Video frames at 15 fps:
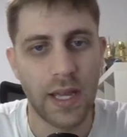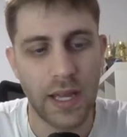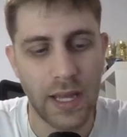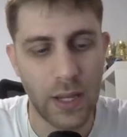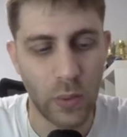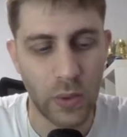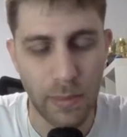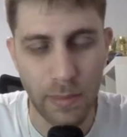
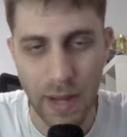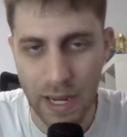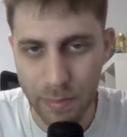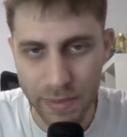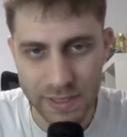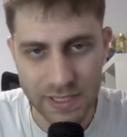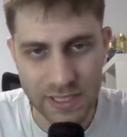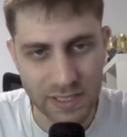with the black
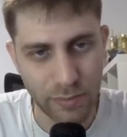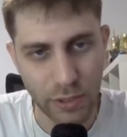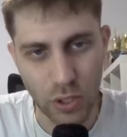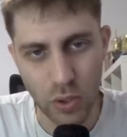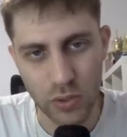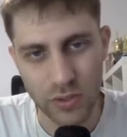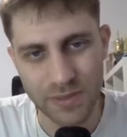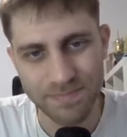pieces,
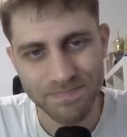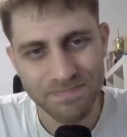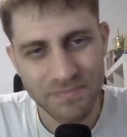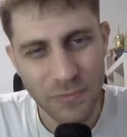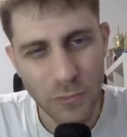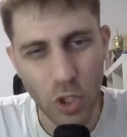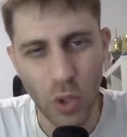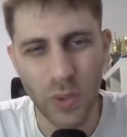because
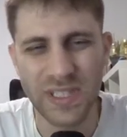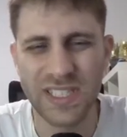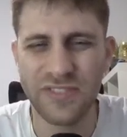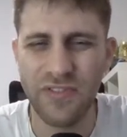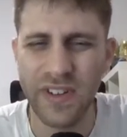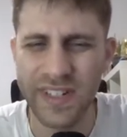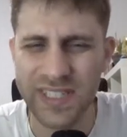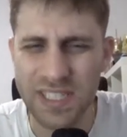you know, it's
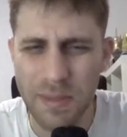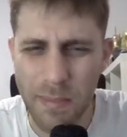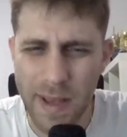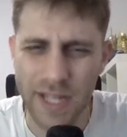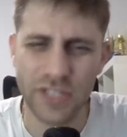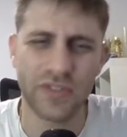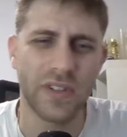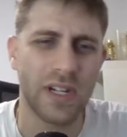very
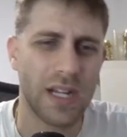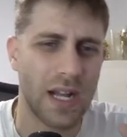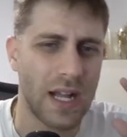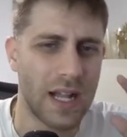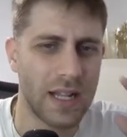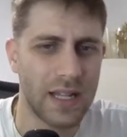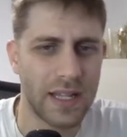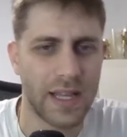
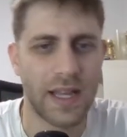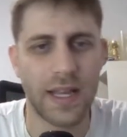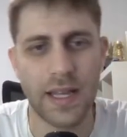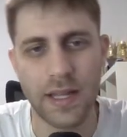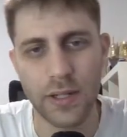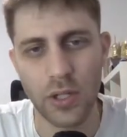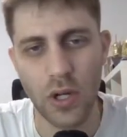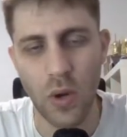symmetrical,
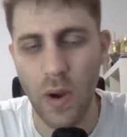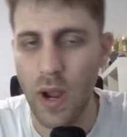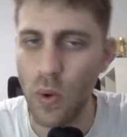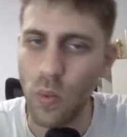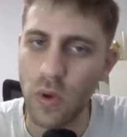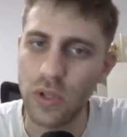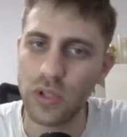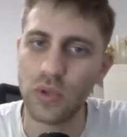and you know, I
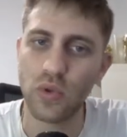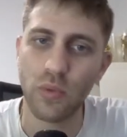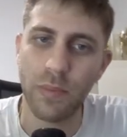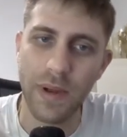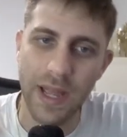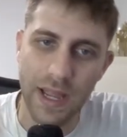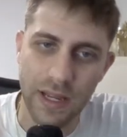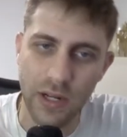want you to
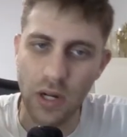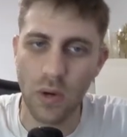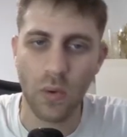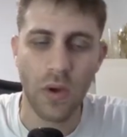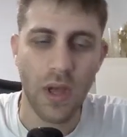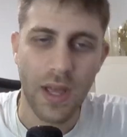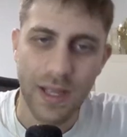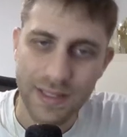play, you know,
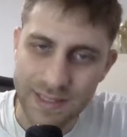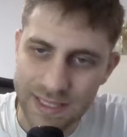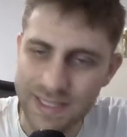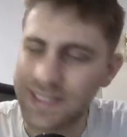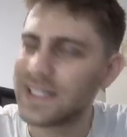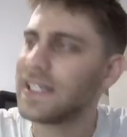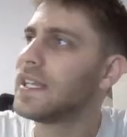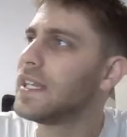
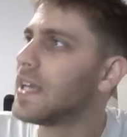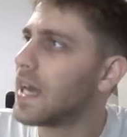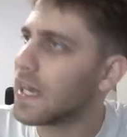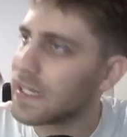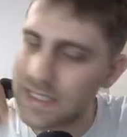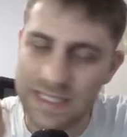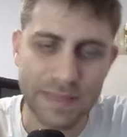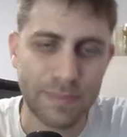
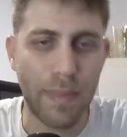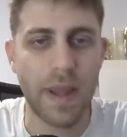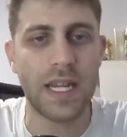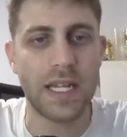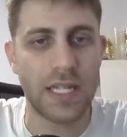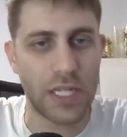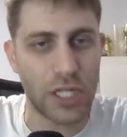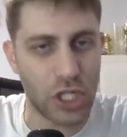Sicilian,
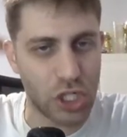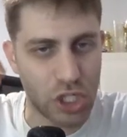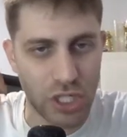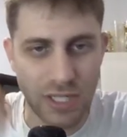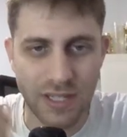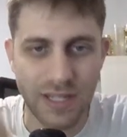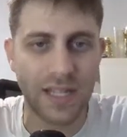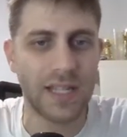Spanish,
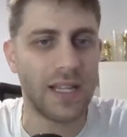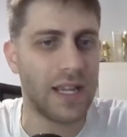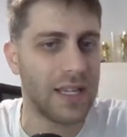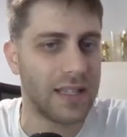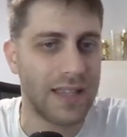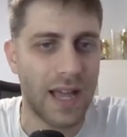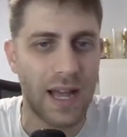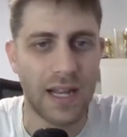
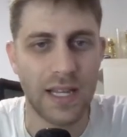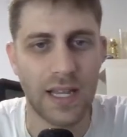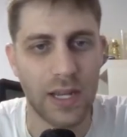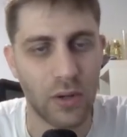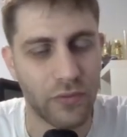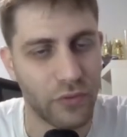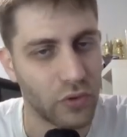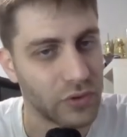
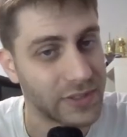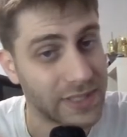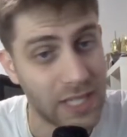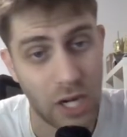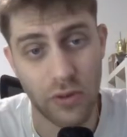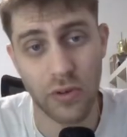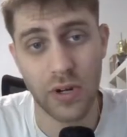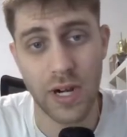Italian, of course,
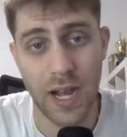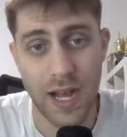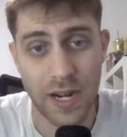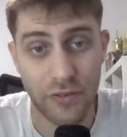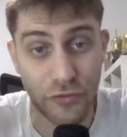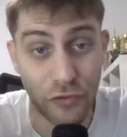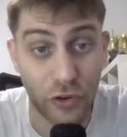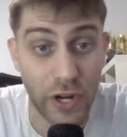Caro Kann,
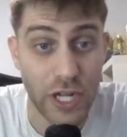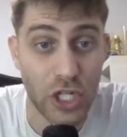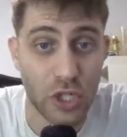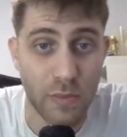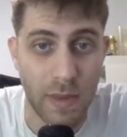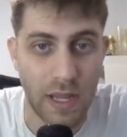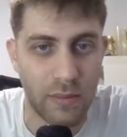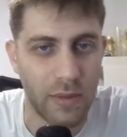French
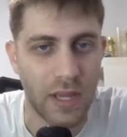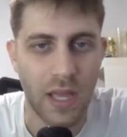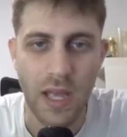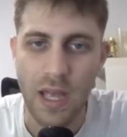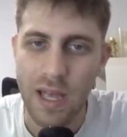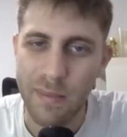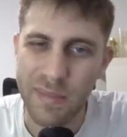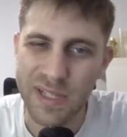maybe,
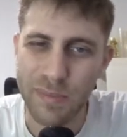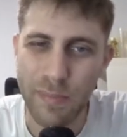but